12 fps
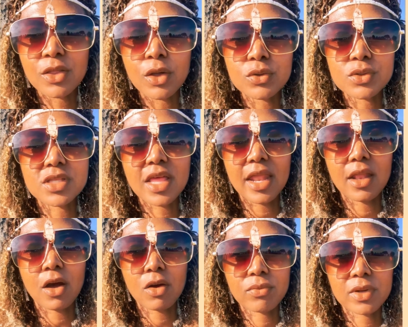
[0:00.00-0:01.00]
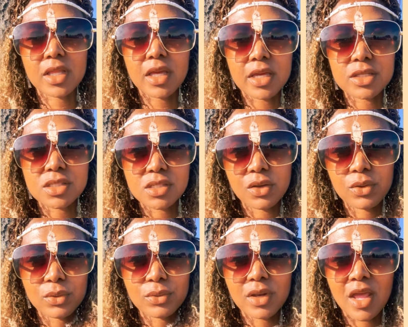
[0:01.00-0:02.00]
those that are really in
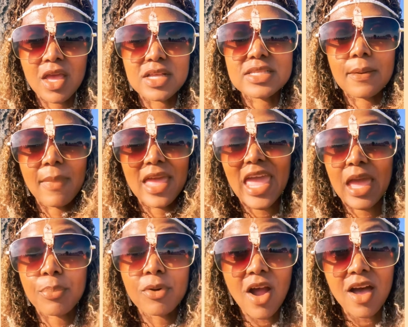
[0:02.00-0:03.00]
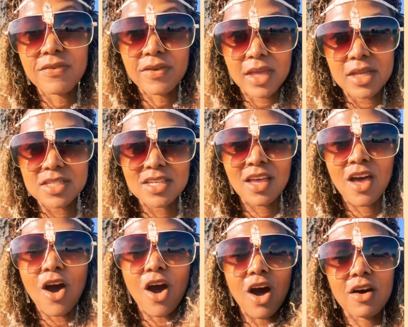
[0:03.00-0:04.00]
tune to make a profit
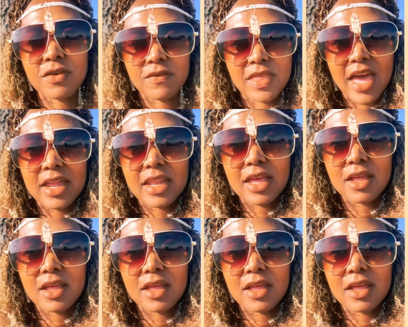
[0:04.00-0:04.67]
off of that